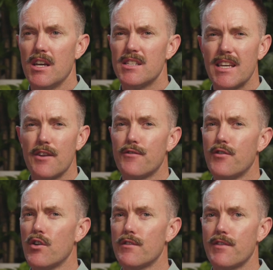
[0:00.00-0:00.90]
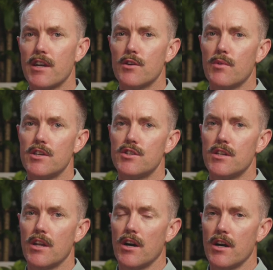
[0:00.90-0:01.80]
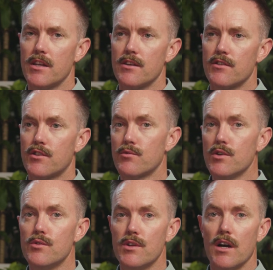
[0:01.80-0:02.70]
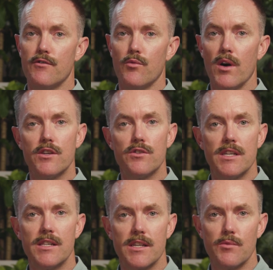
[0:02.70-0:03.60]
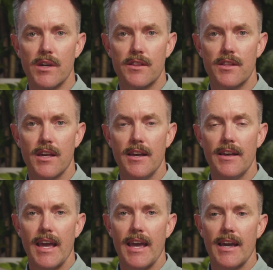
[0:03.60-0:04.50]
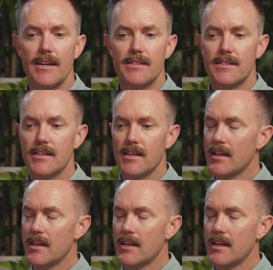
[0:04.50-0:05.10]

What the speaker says: to get a full evaluation on the root of what you're dealing with and